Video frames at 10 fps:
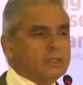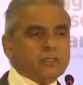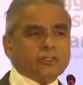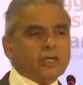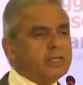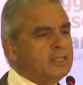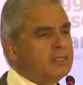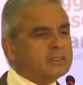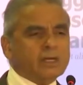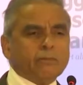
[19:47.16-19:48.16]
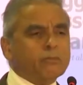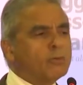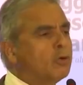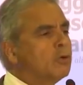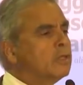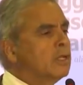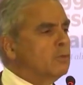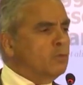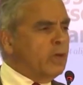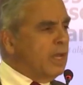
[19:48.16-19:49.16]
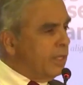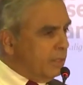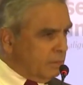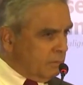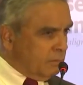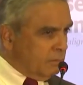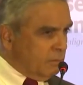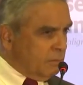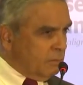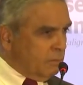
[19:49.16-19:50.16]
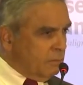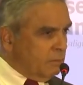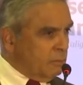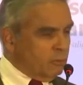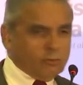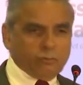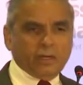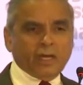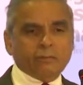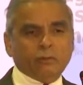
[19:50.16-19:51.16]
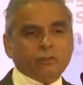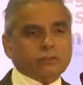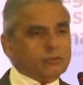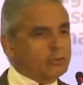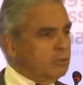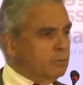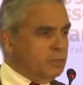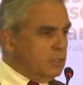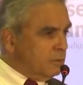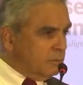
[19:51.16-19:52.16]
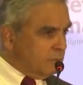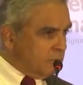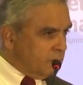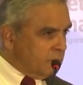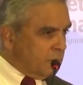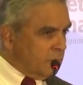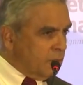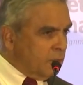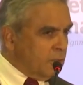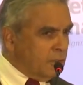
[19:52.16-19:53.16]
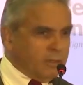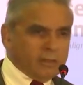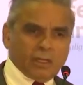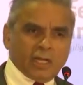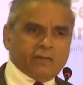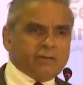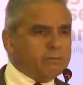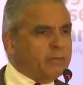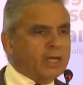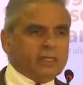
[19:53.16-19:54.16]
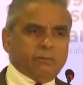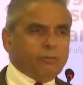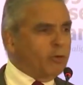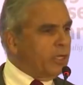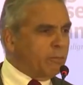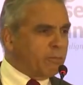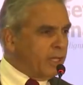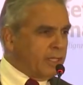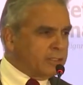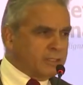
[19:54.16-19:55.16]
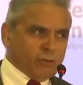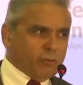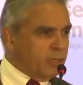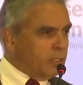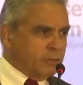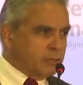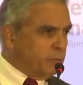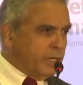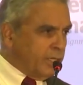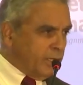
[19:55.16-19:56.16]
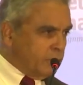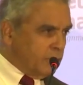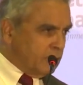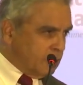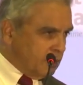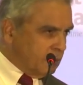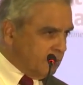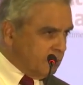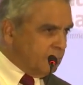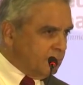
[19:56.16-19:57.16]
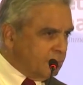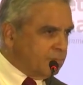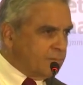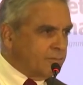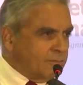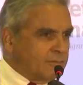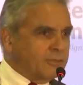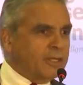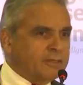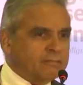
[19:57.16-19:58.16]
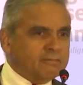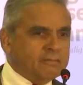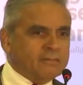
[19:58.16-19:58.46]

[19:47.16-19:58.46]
The Chinese are more than willing to buy more soya bean. They'll even buy the Boeing planes that nobody wants to buy nowadays. Right?